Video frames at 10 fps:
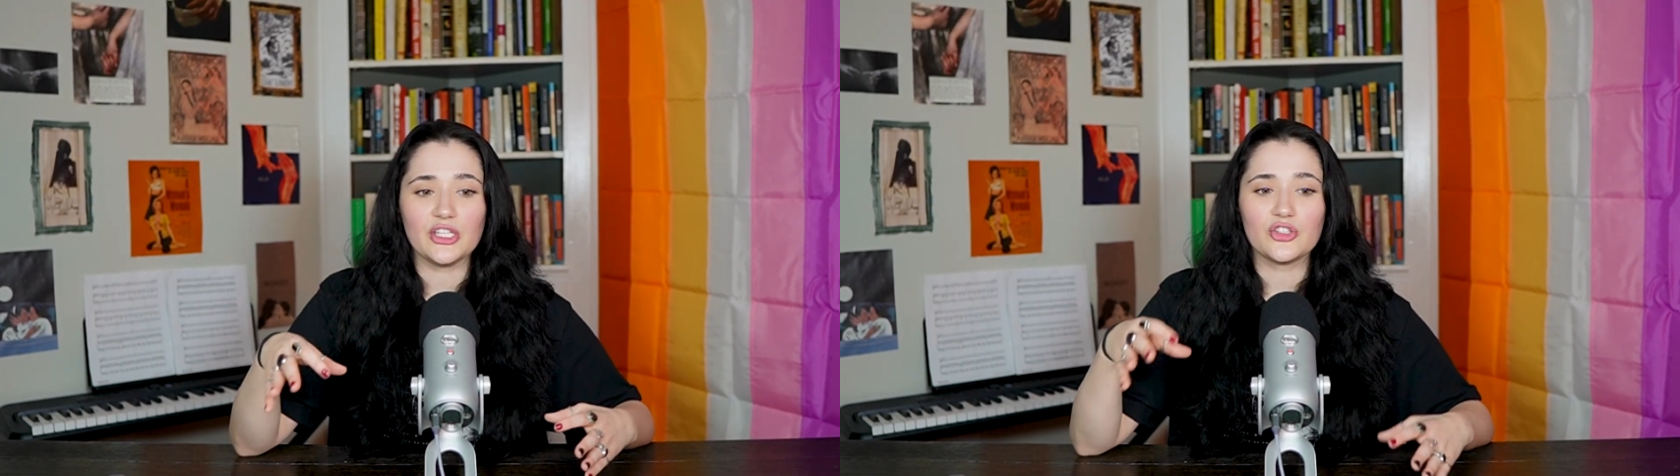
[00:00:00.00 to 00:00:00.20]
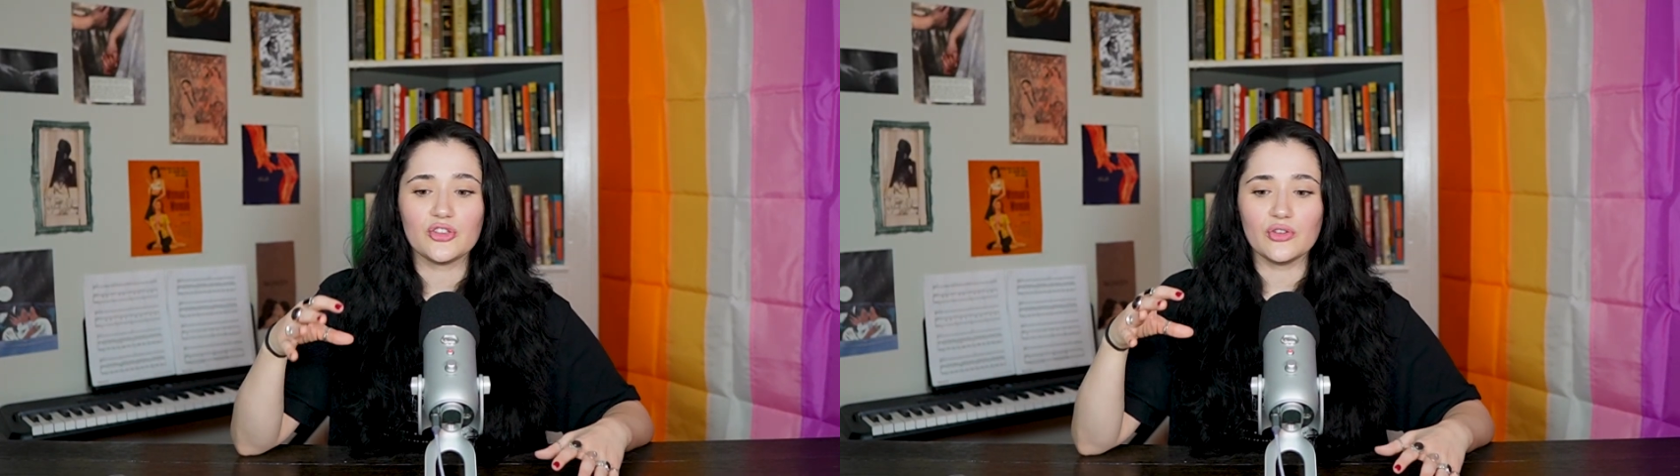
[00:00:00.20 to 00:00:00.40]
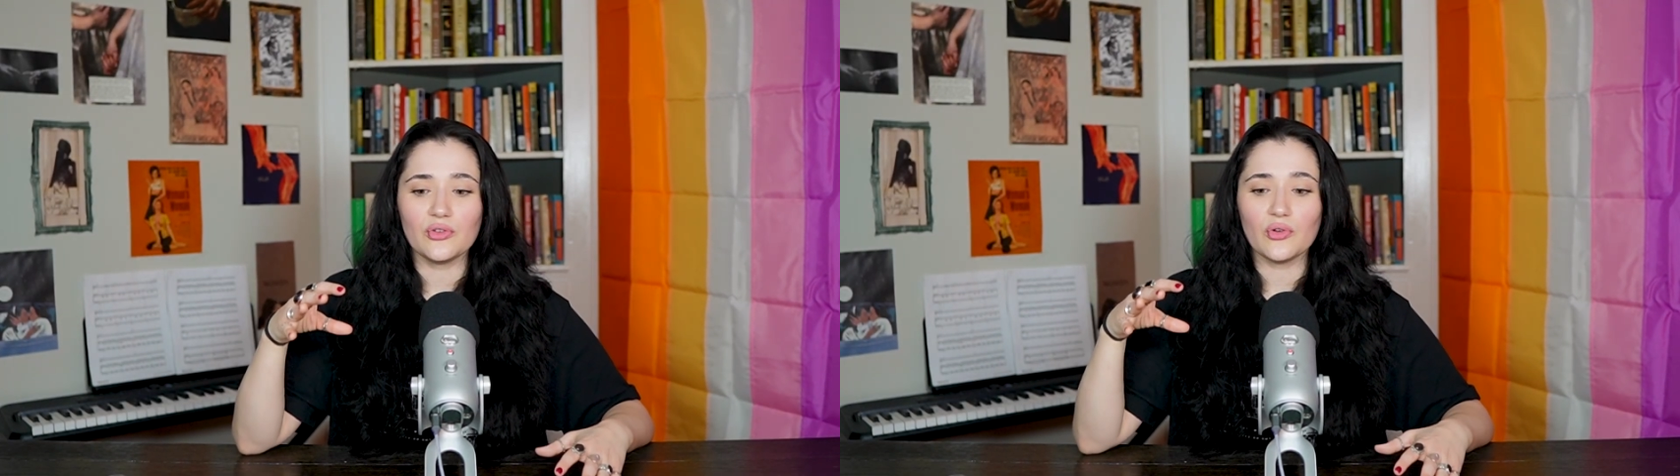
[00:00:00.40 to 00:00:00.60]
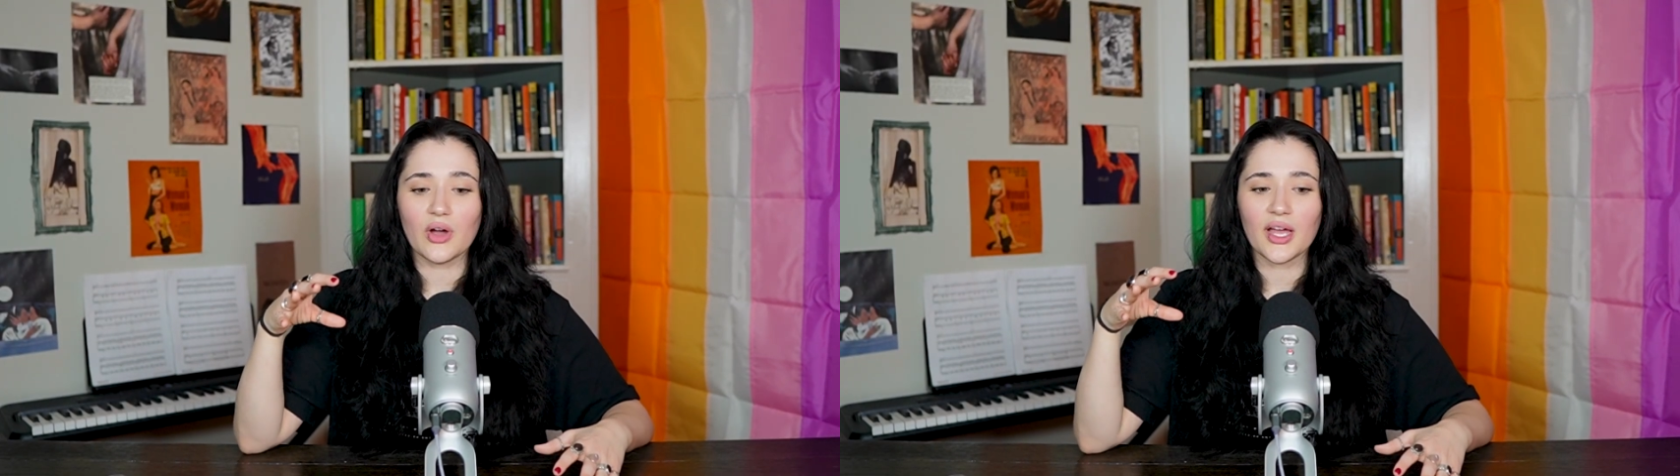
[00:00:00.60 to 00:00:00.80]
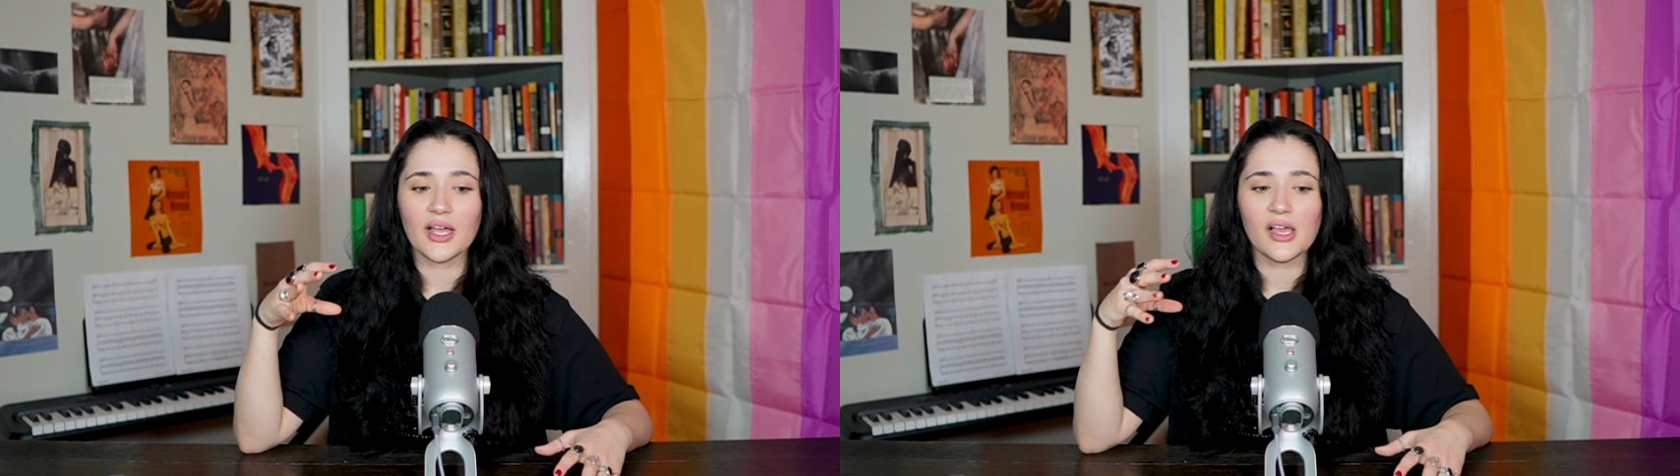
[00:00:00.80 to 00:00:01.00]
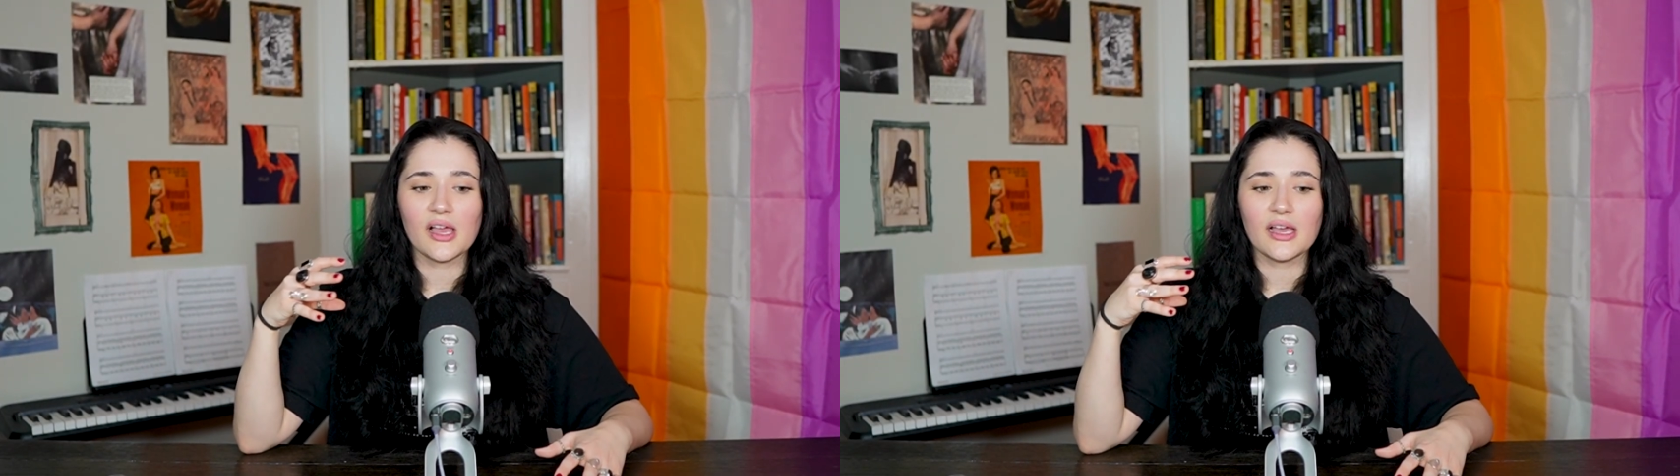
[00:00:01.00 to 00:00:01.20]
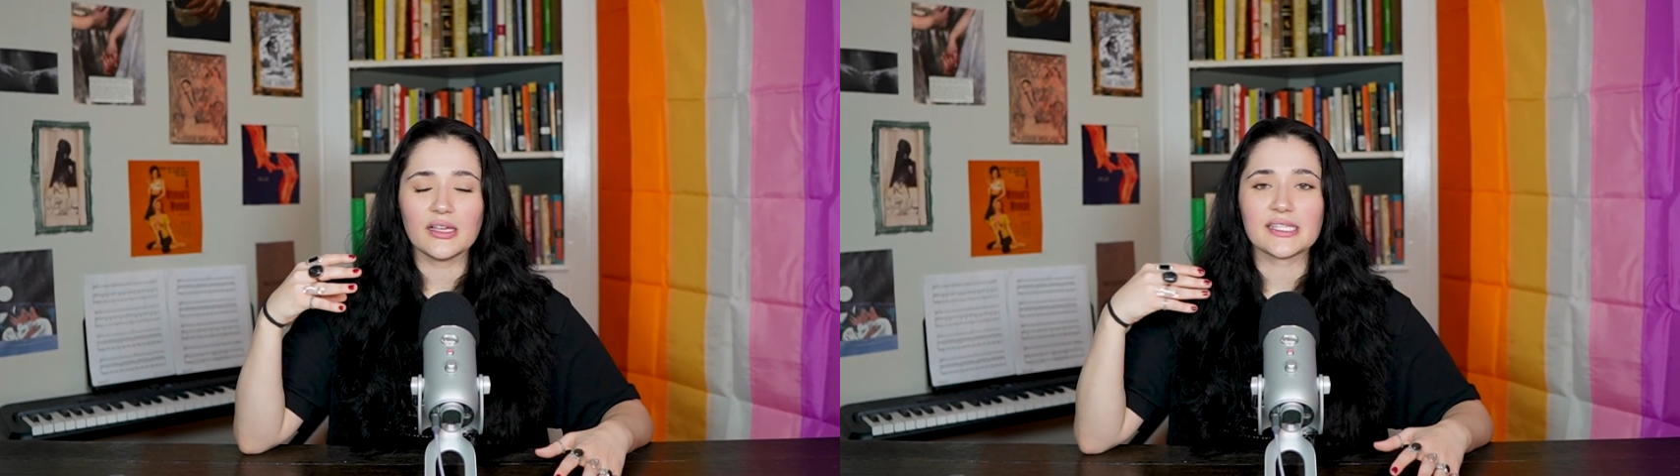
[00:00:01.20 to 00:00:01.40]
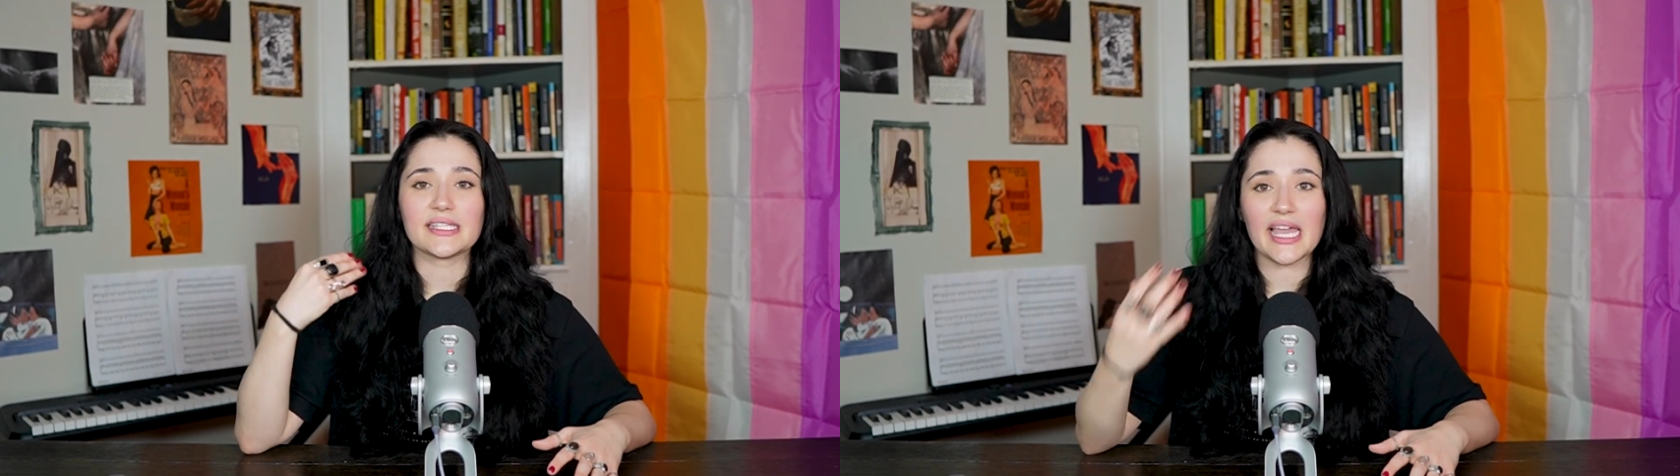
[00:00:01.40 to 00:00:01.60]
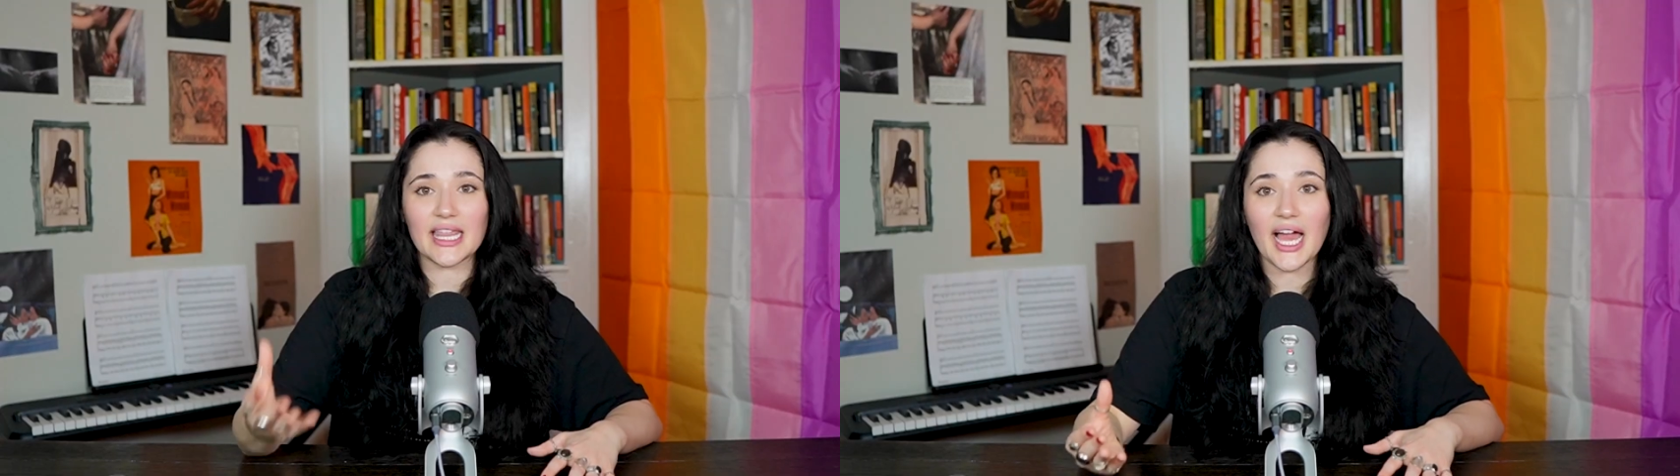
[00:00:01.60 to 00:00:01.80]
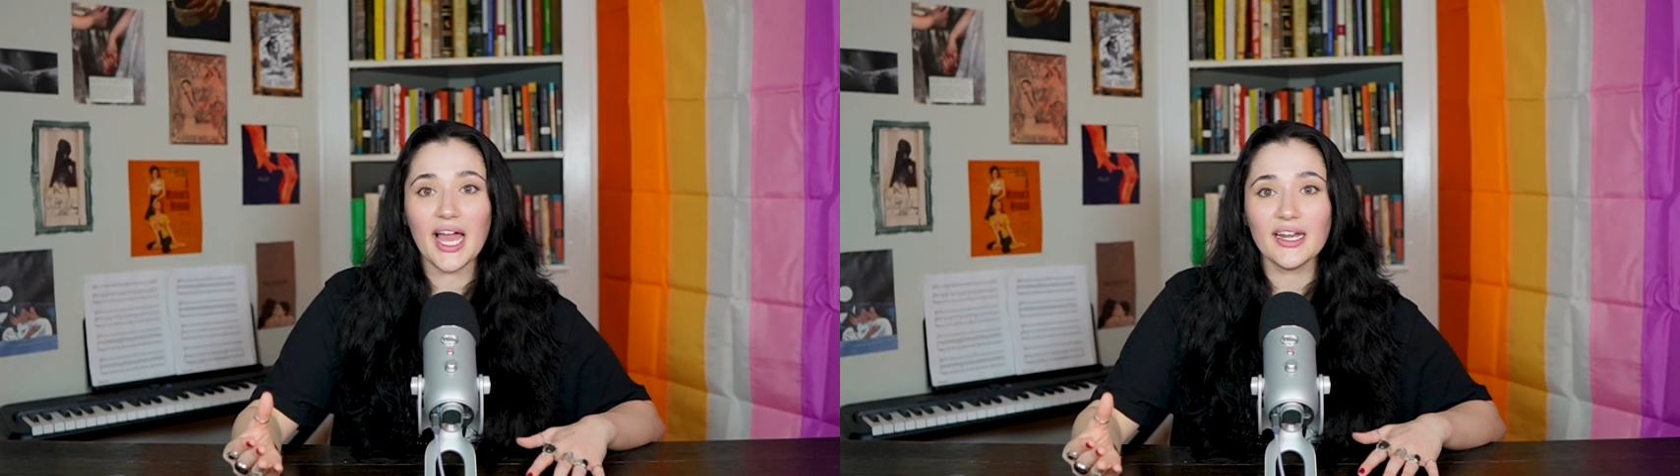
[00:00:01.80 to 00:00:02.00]
to say
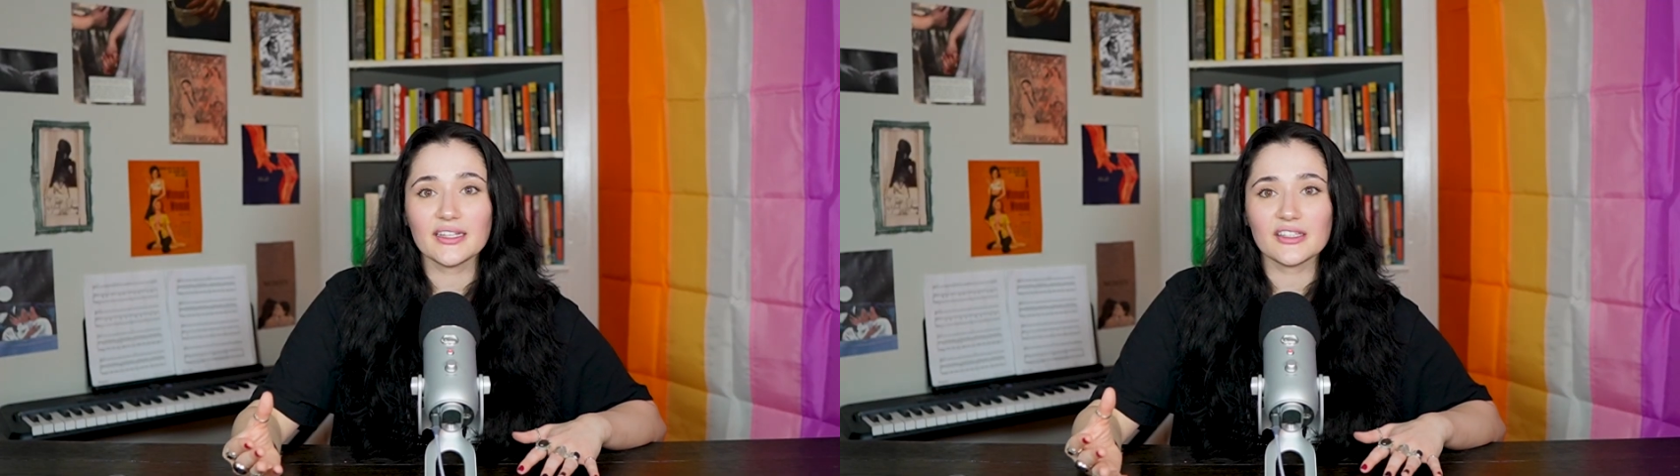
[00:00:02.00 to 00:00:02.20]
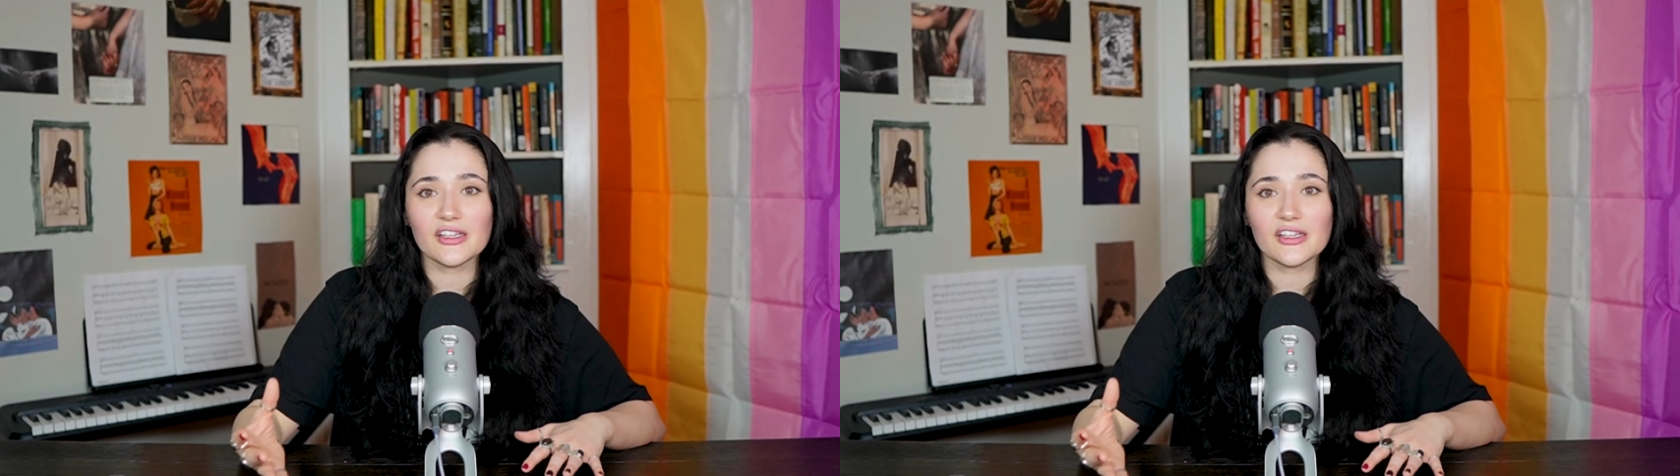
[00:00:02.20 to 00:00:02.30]
that,